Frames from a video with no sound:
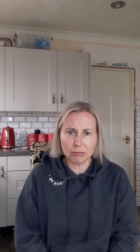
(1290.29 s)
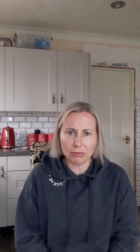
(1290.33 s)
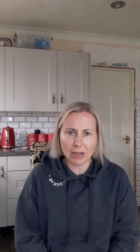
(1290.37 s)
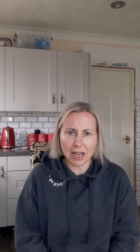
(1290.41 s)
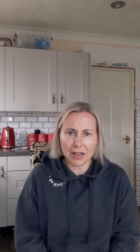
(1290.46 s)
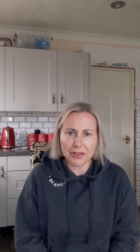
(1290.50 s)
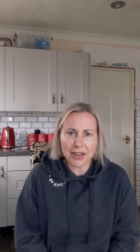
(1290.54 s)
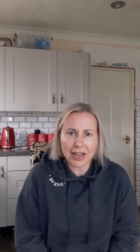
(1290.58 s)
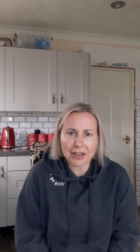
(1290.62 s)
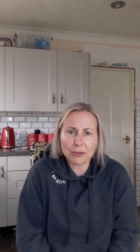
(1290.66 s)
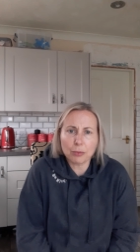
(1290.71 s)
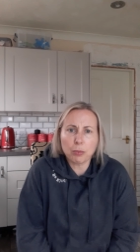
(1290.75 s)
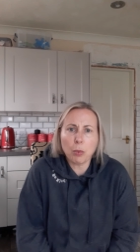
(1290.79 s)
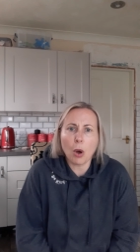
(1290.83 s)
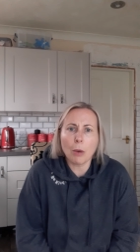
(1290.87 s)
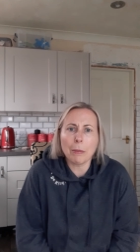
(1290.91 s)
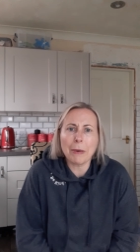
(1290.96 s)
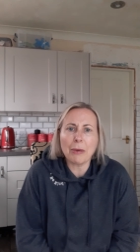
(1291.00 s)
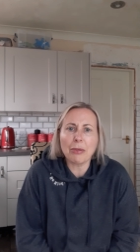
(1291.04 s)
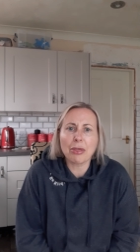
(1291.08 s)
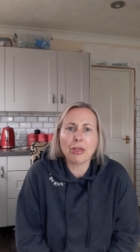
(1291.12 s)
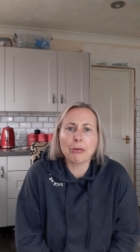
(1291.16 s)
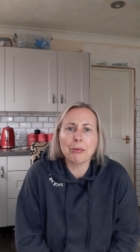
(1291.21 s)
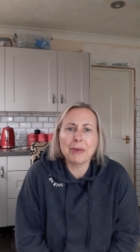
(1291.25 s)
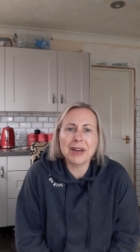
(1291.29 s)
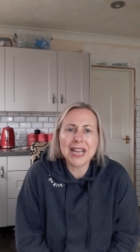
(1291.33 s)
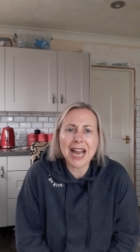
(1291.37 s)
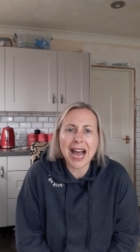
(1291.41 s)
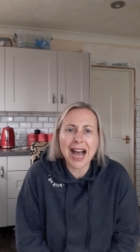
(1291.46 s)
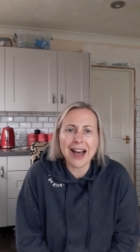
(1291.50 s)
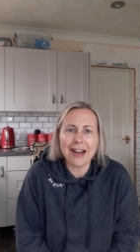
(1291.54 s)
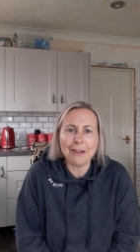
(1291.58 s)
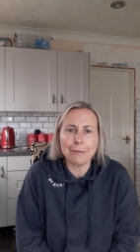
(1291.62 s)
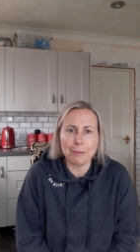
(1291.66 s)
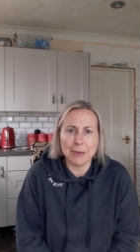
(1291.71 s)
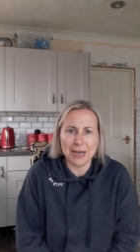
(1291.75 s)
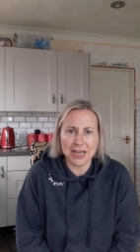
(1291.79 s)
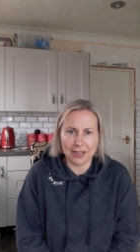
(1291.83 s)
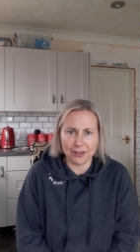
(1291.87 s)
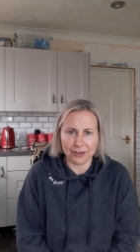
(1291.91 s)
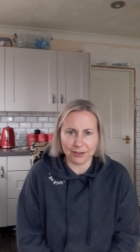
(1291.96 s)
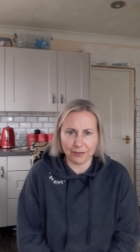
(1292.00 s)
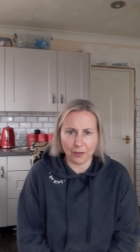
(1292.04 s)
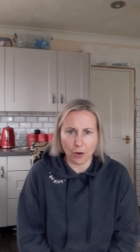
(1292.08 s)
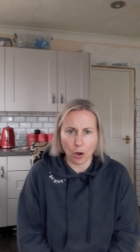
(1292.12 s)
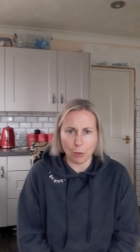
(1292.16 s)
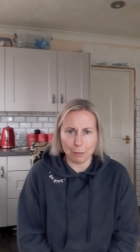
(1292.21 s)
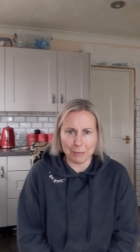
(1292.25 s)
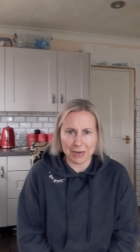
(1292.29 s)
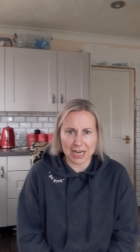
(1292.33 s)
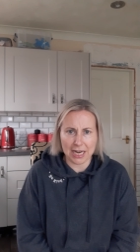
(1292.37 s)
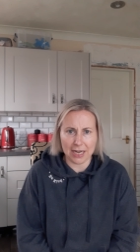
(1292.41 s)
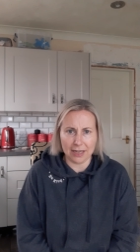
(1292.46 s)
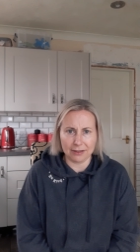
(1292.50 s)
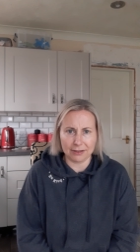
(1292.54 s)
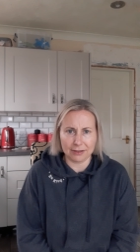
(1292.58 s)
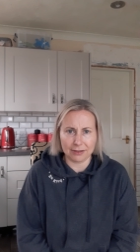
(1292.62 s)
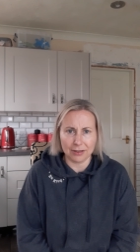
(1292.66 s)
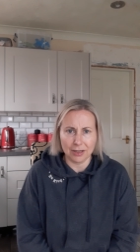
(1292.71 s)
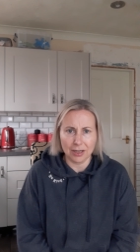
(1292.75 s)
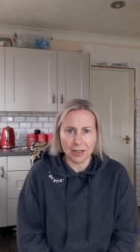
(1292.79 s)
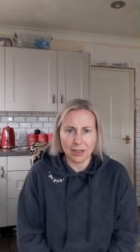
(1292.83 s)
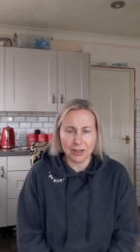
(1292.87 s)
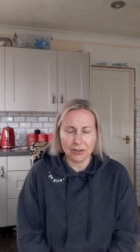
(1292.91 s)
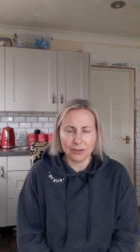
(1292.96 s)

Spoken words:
And that's about 3.5 minutes, 4 minutes.